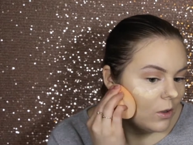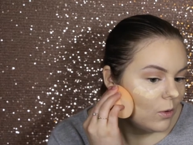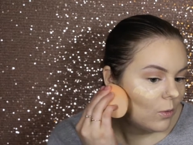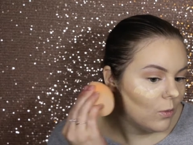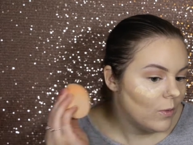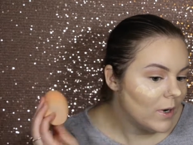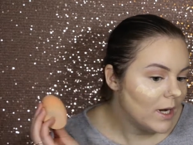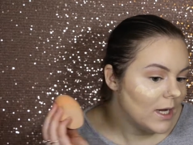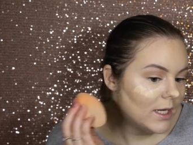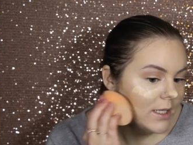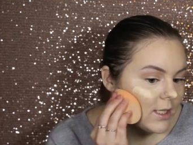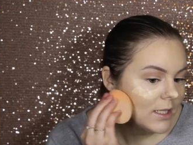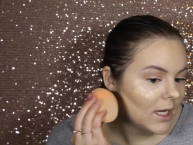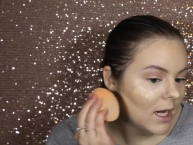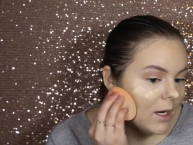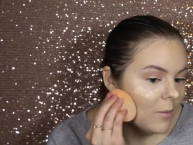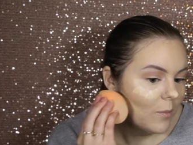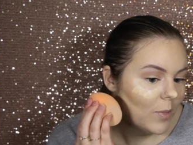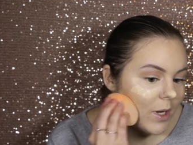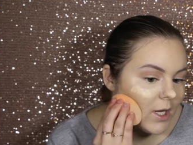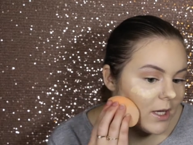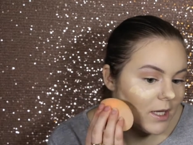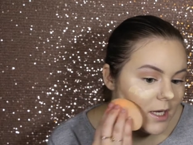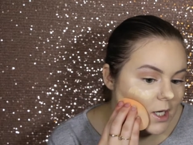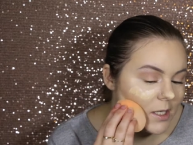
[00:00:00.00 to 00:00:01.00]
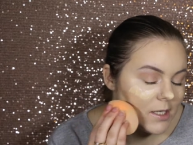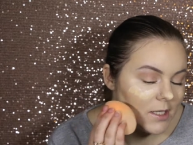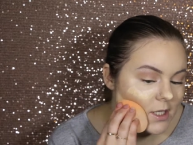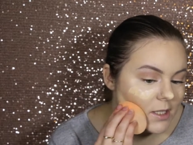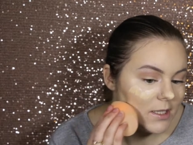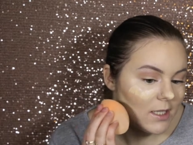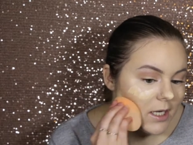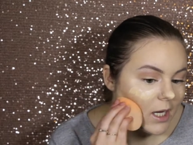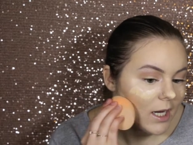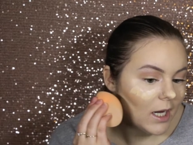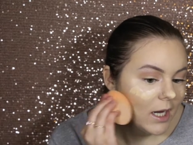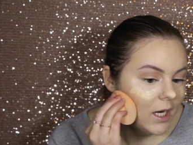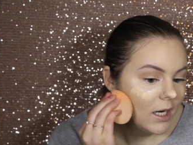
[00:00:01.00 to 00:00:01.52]
wears out by the end of the
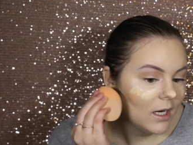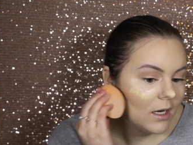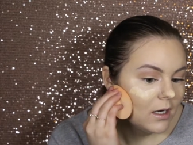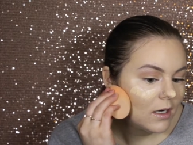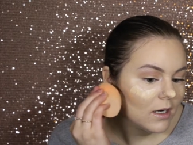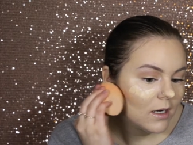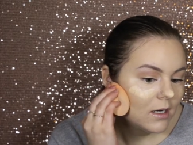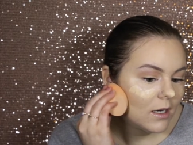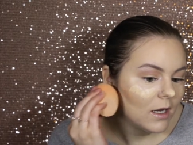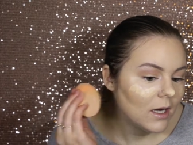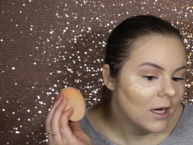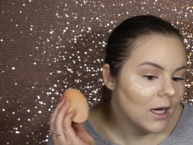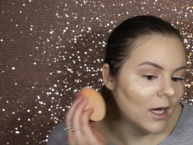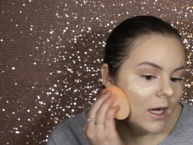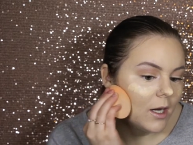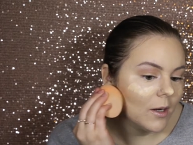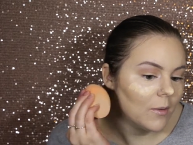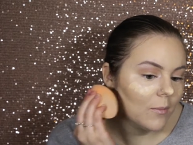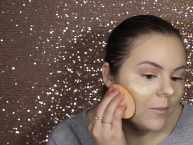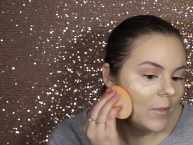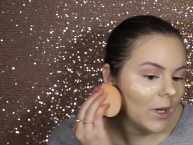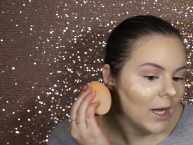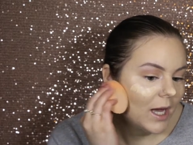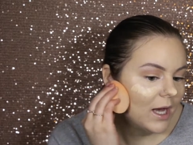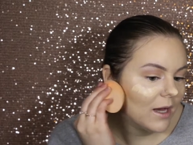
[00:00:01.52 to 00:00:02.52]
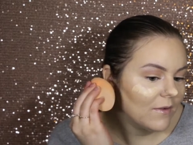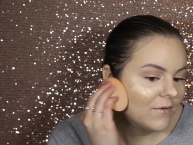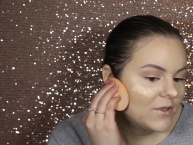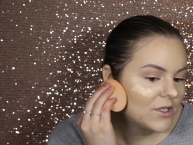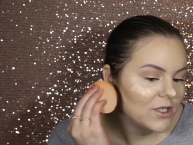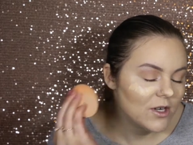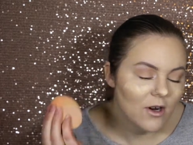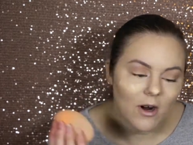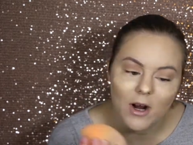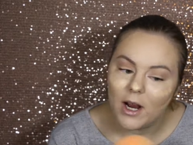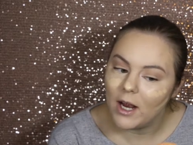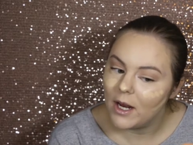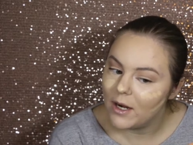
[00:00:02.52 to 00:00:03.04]
day. Have
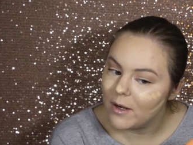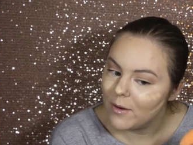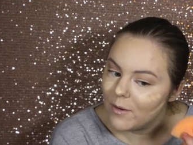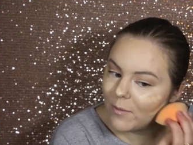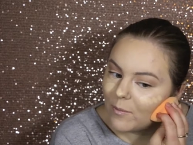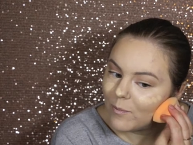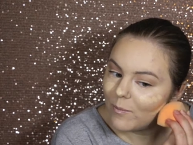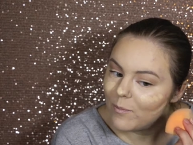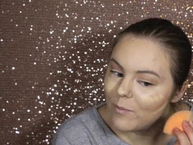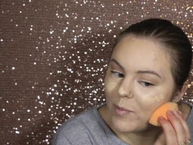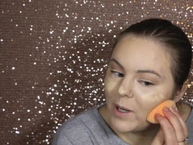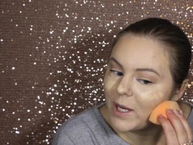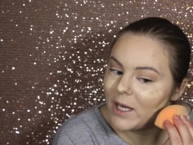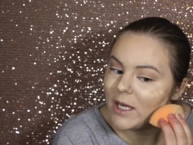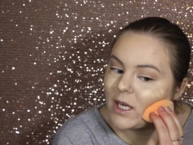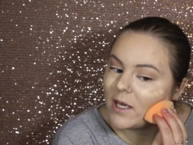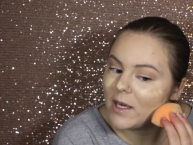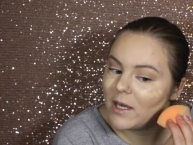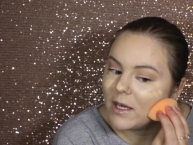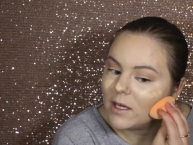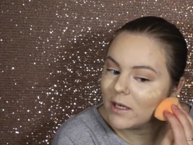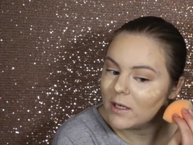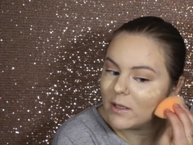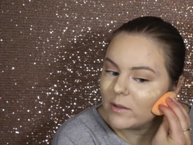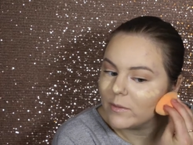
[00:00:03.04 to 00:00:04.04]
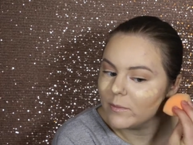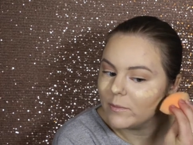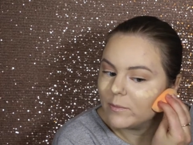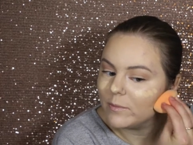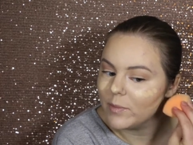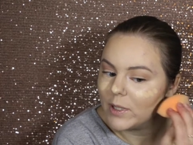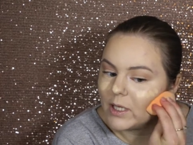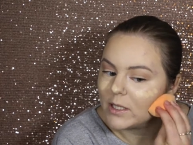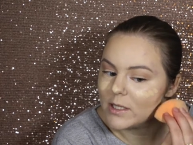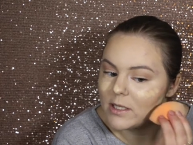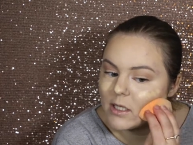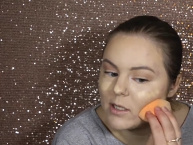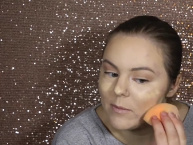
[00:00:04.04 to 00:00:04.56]
tried baking it,
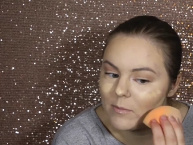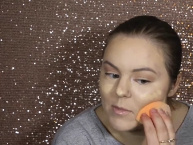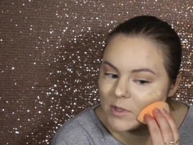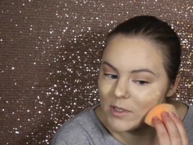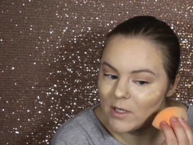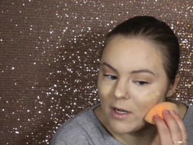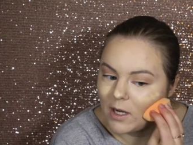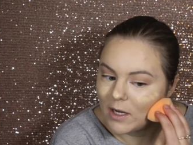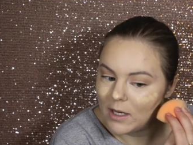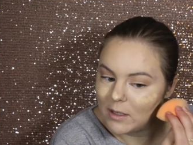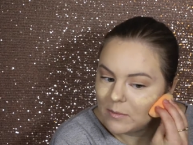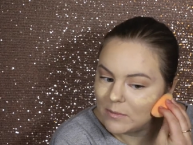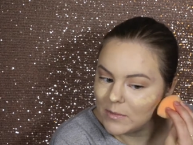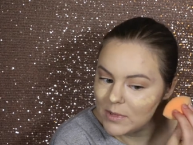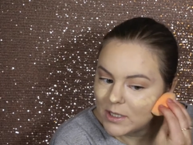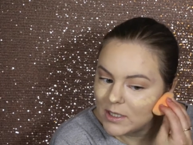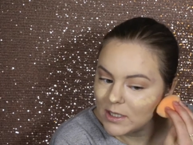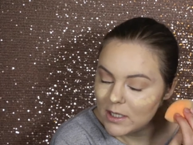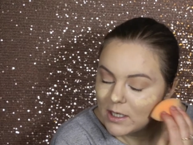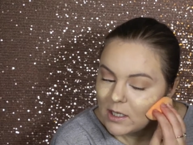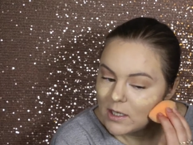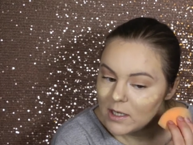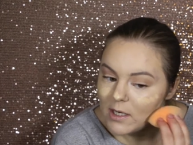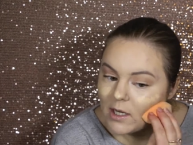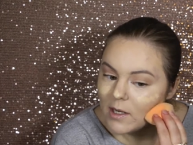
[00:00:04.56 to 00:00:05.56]
but sometimes